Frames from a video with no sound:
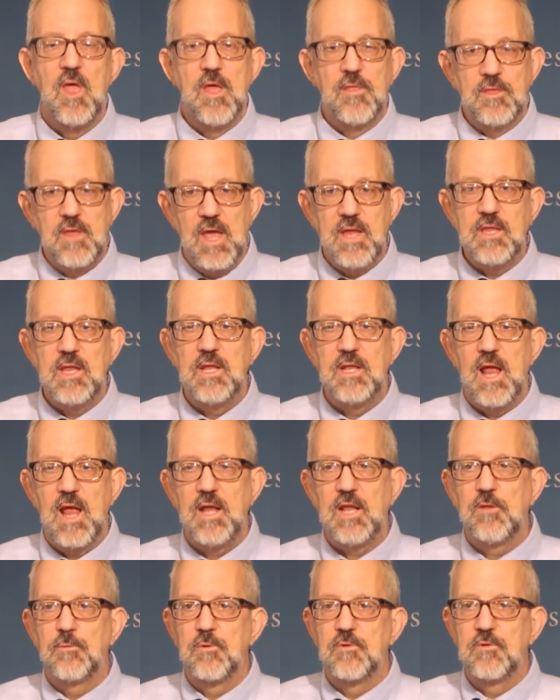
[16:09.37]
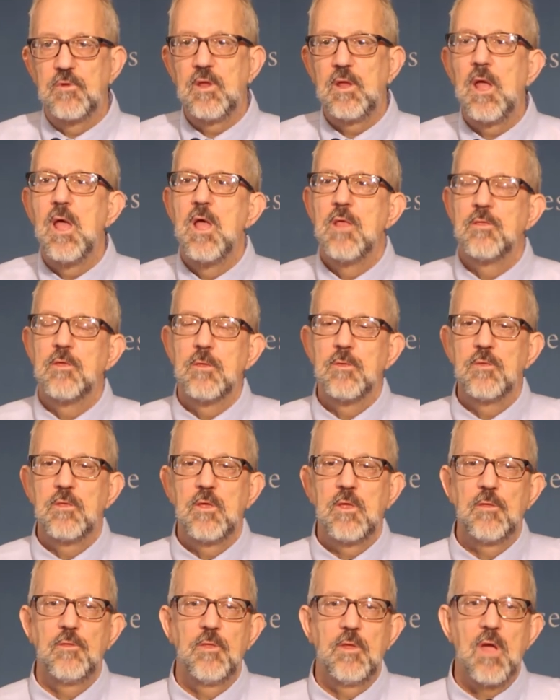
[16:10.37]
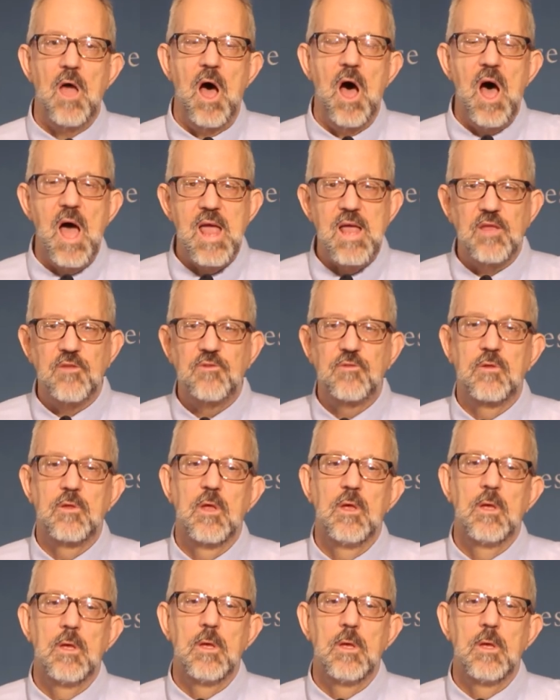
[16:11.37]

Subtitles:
The 1880s was the highest